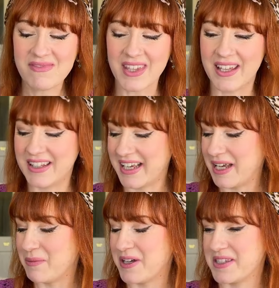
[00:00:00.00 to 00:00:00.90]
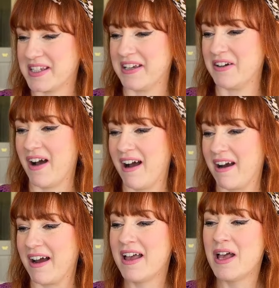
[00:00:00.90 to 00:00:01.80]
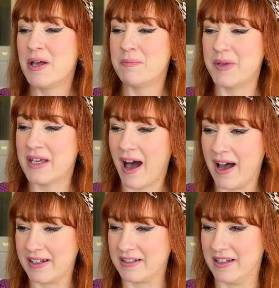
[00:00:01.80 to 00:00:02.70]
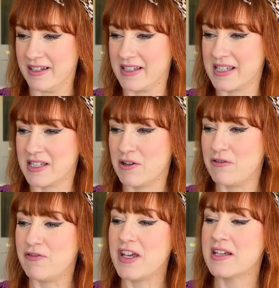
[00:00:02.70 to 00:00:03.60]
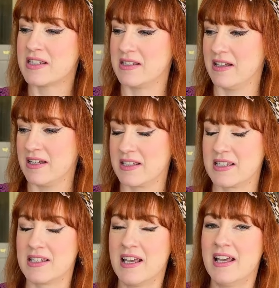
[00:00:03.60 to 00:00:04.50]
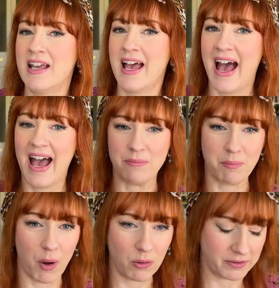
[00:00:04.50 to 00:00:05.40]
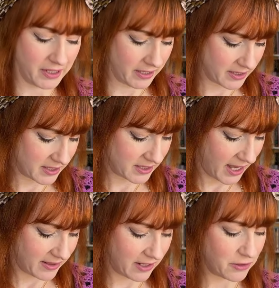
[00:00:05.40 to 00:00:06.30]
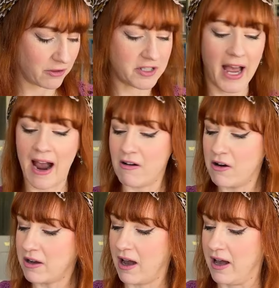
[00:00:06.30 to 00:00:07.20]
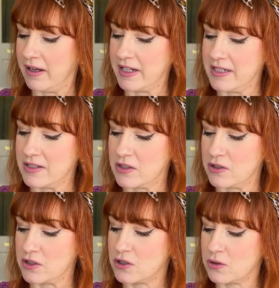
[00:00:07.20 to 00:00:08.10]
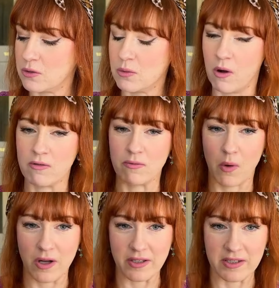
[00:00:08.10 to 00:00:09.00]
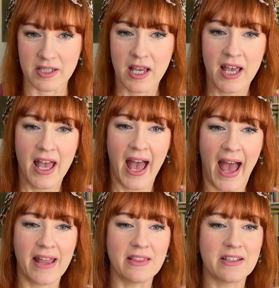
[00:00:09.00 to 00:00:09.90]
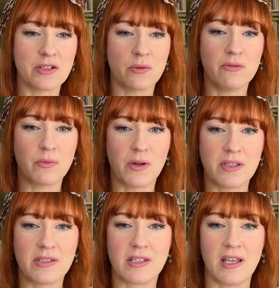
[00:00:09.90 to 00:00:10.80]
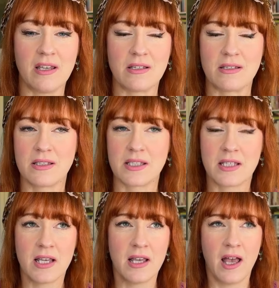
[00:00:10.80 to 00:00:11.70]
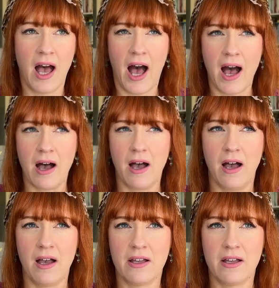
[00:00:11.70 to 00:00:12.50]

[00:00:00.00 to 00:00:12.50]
The keywords here are big-heartedness, fierceness, and boldness. And then your tarot card is the Two of Wands. And the Two of Wands is a